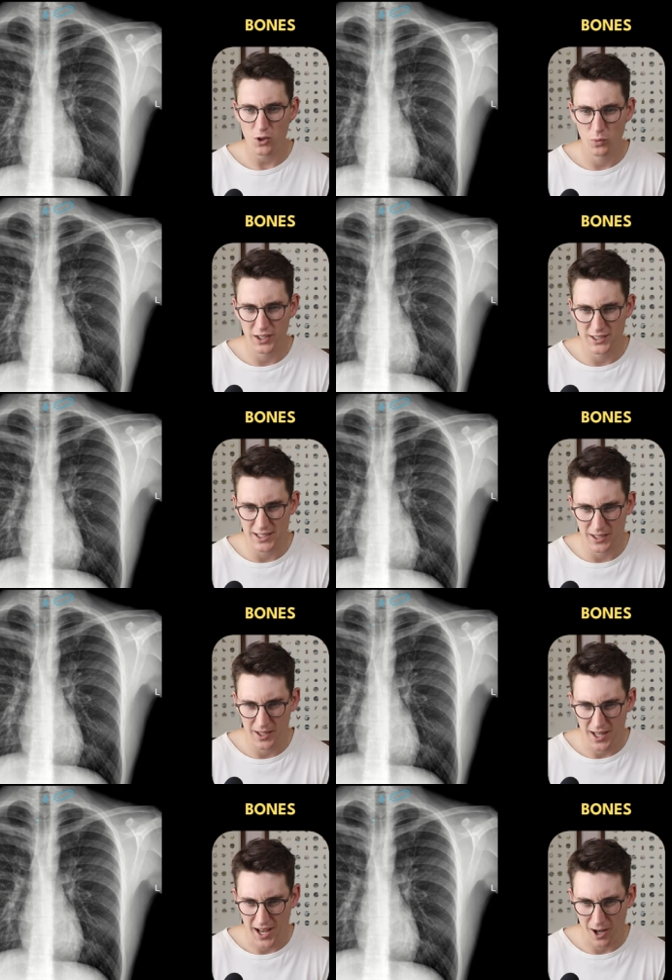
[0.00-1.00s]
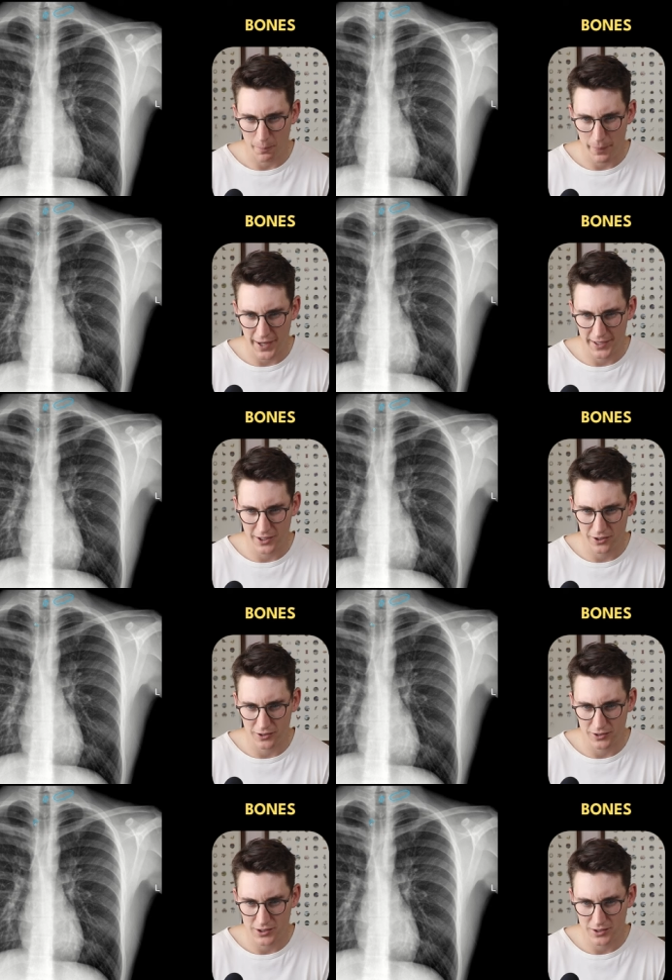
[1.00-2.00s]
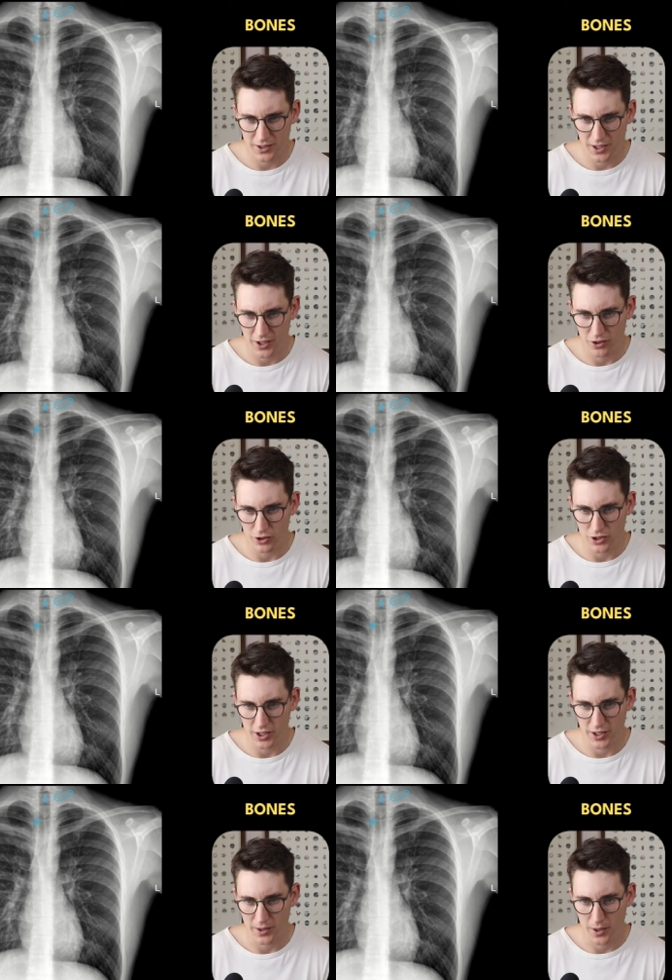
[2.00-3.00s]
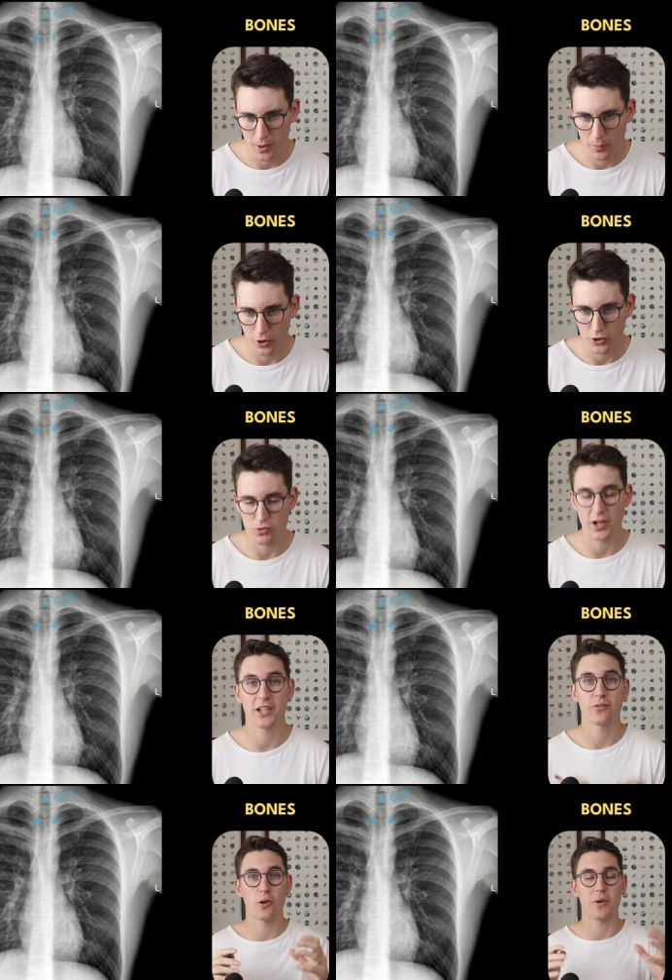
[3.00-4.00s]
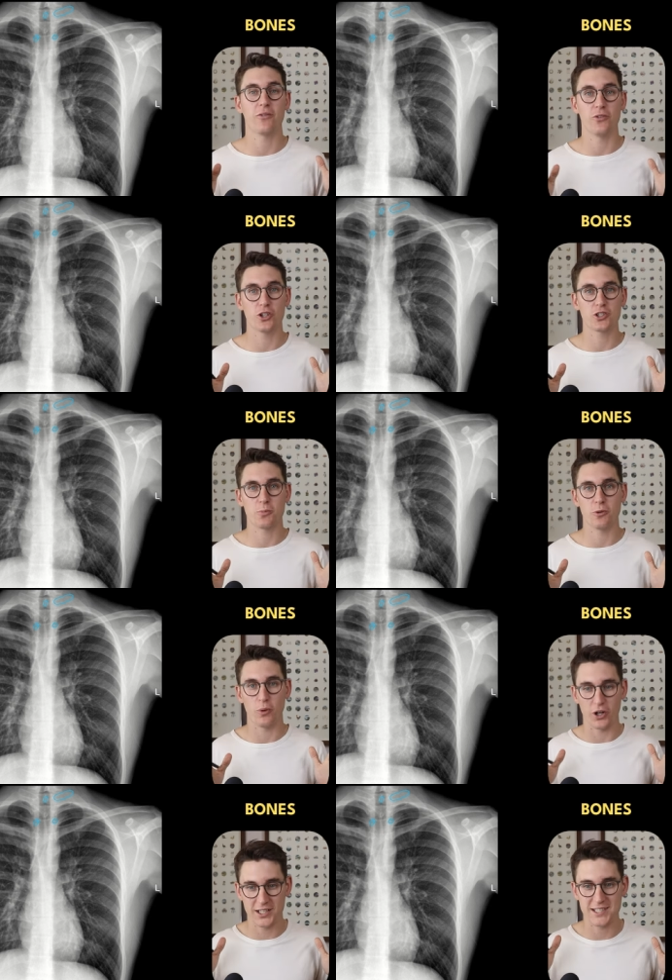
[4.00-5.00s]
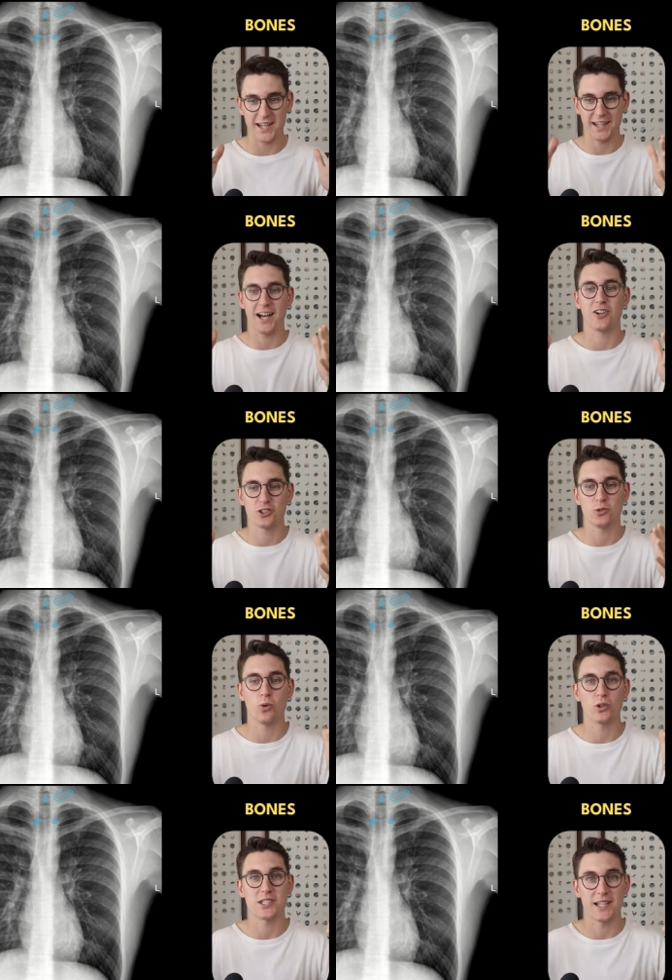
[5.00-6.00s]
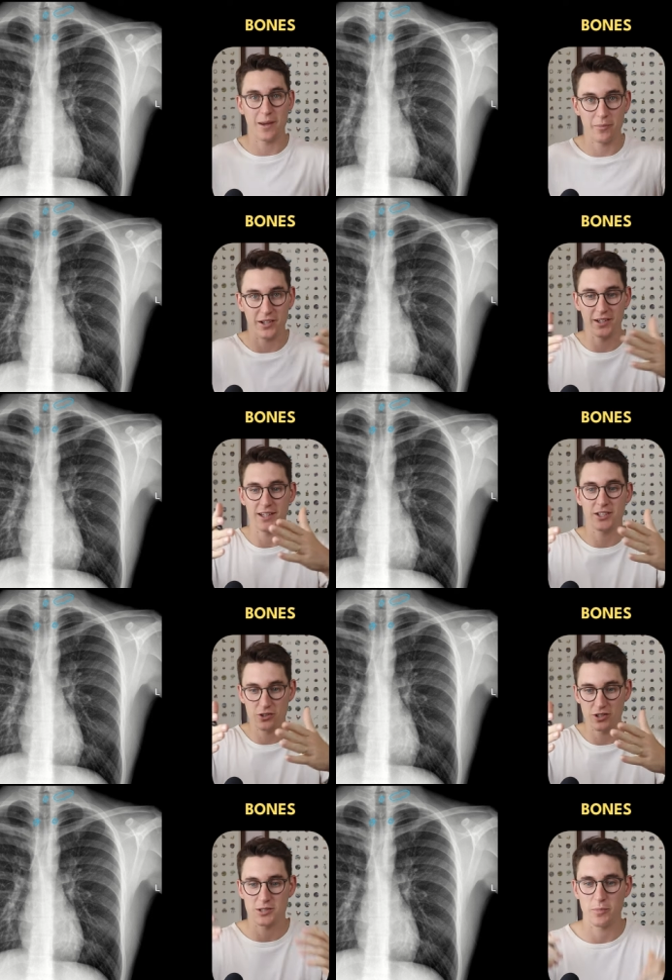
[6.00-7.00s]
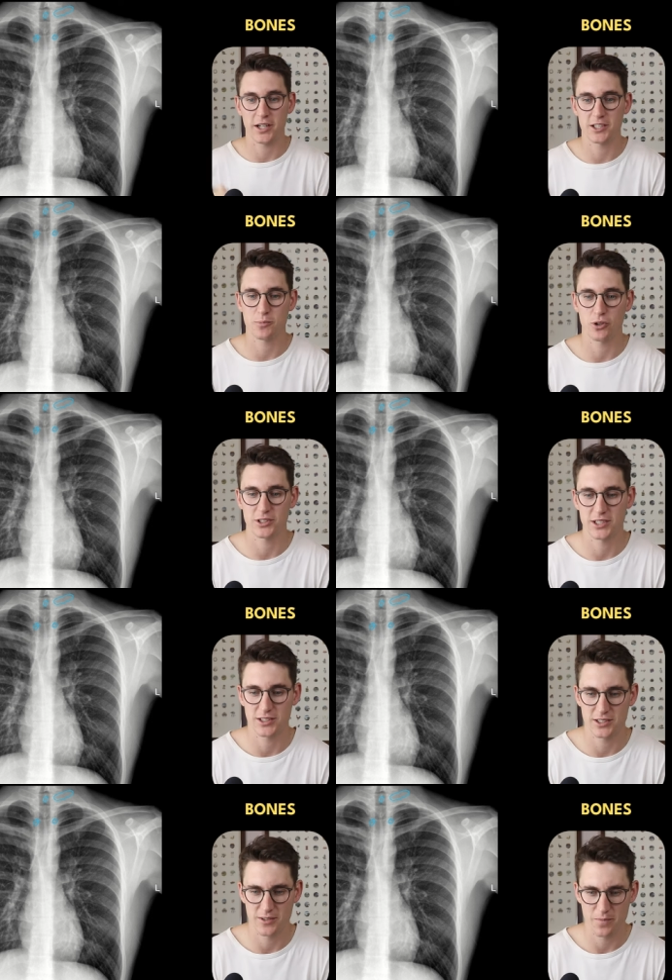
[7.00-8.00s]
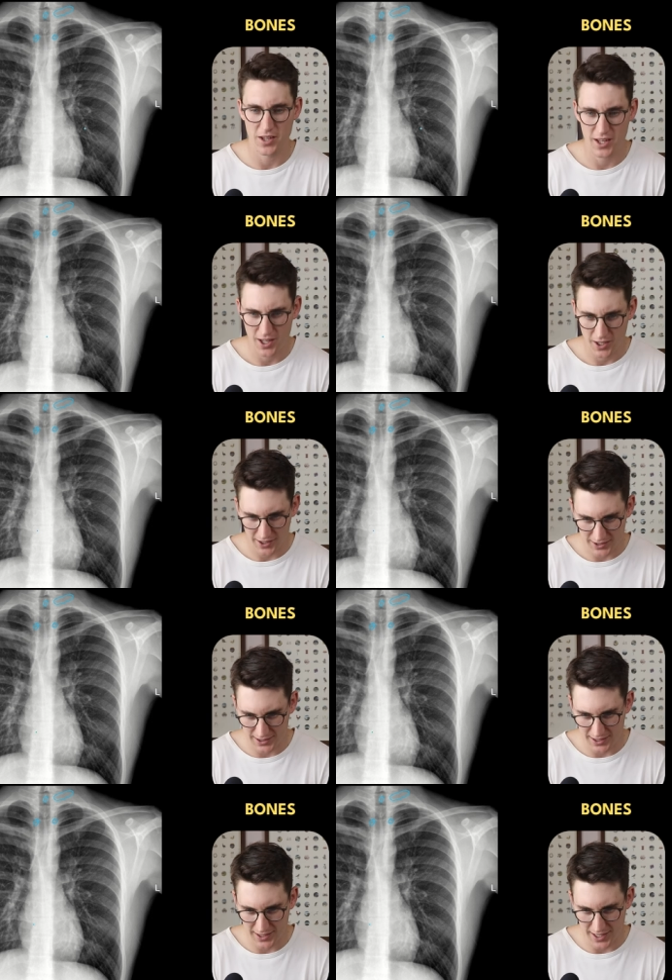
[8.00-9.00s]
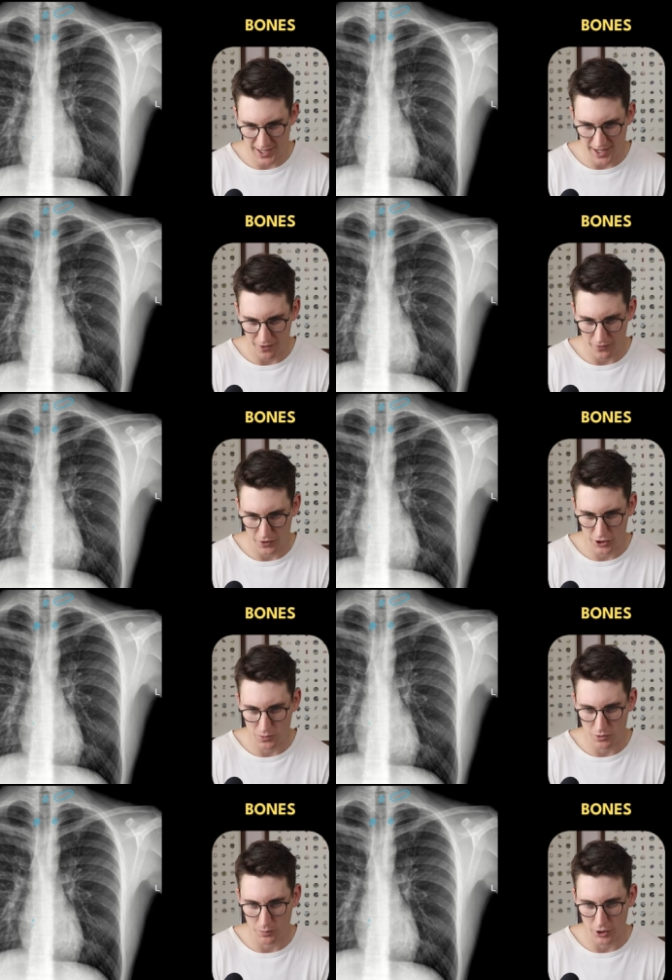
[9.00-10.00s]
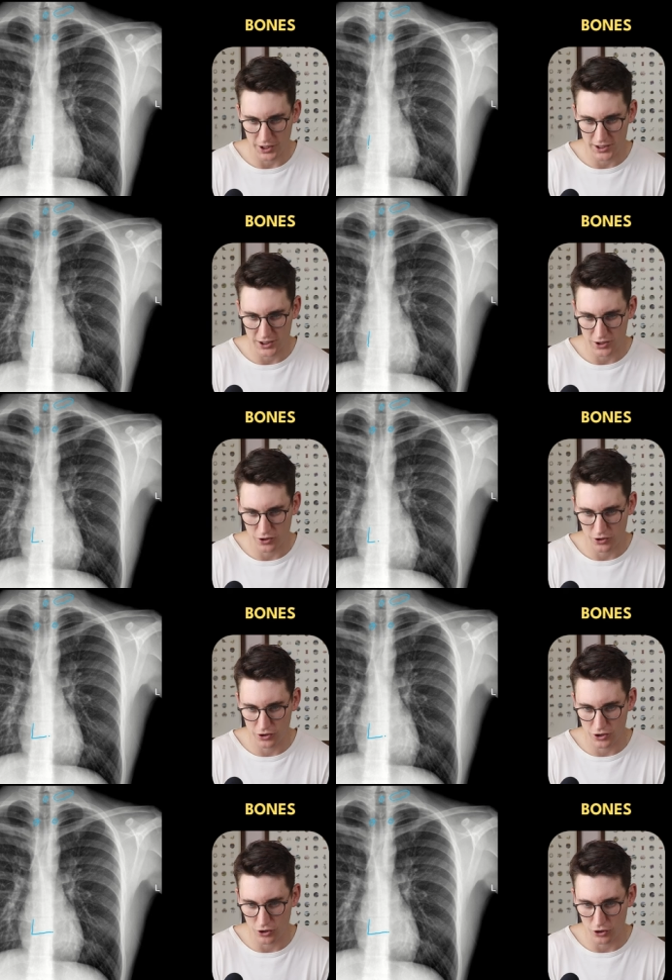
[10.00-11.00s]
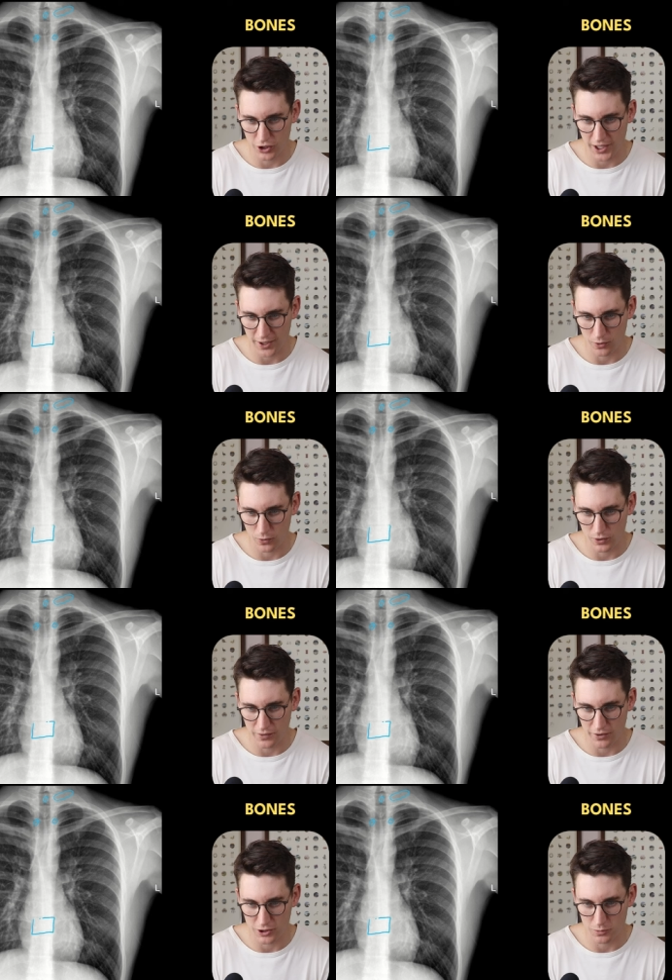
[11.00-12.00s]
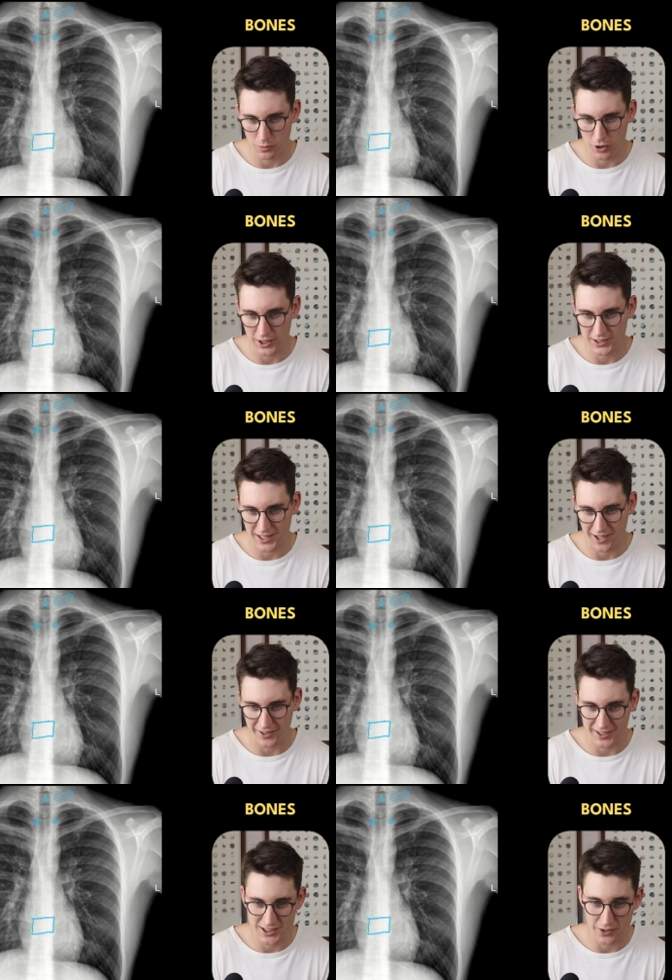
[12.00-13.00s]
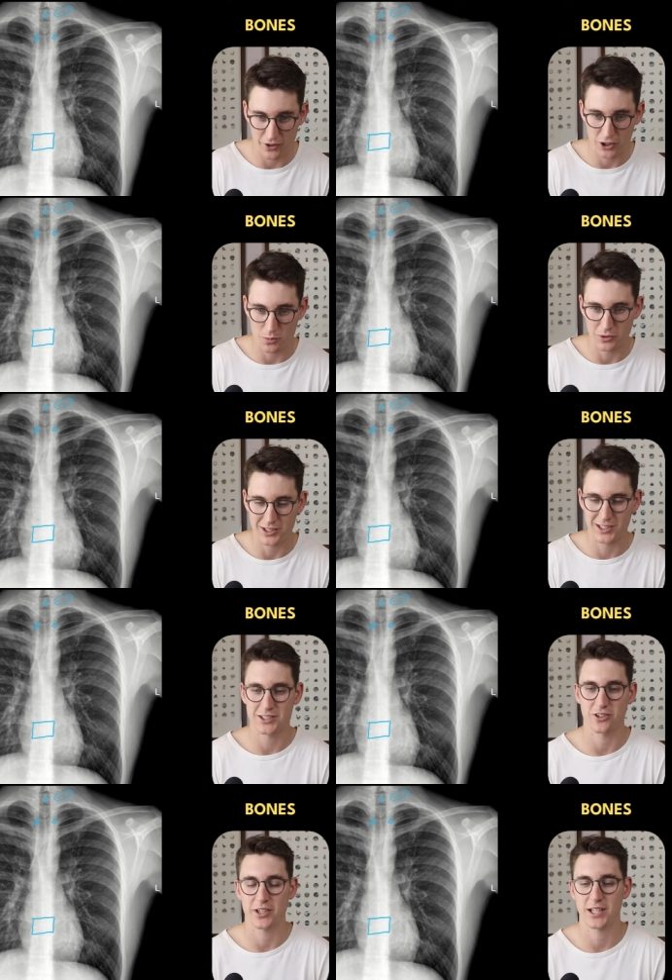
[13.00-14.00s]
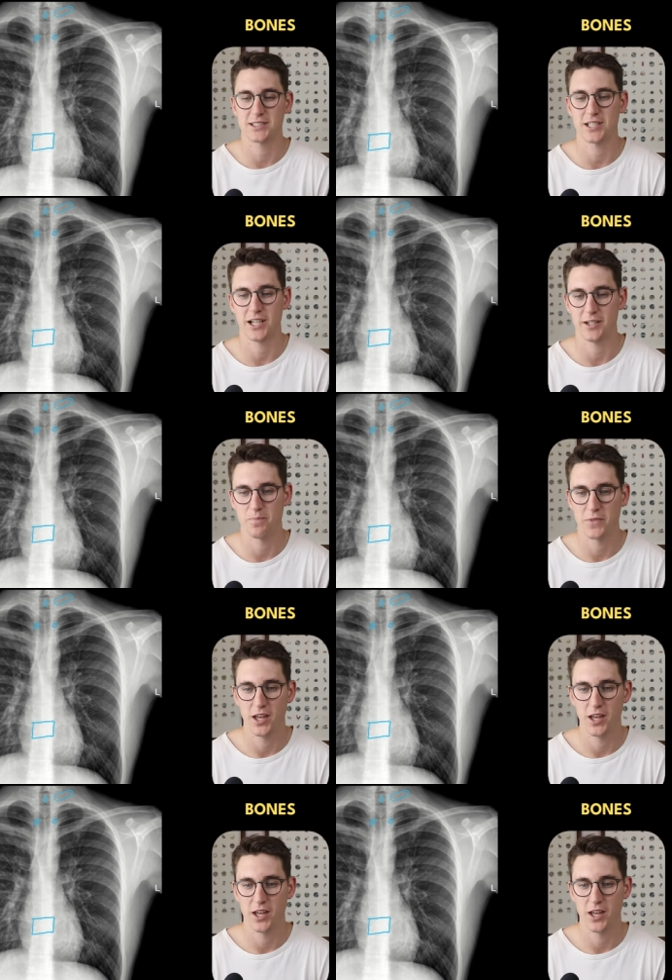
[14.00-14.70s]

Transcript: we can see our pedicles, those are the bones running from our vertebral bodies heading out towards the lamina and then to the spinous processes. You can see there our vertebral bodies. It's good to look at all the vertebral bodies, our intervertebral disc on that side,